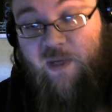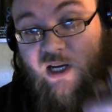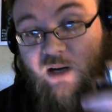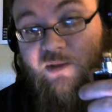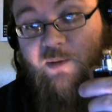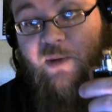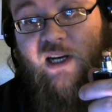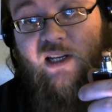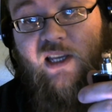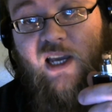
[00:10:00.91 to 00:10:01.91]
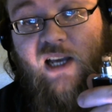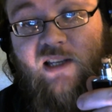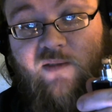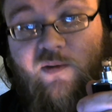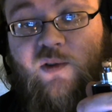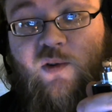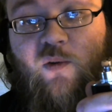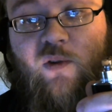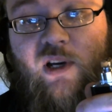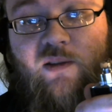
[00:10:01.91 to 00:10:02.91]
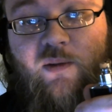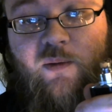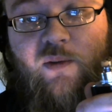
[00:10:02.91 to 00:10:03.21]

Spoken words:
becomes a pain in the ass if you screw it on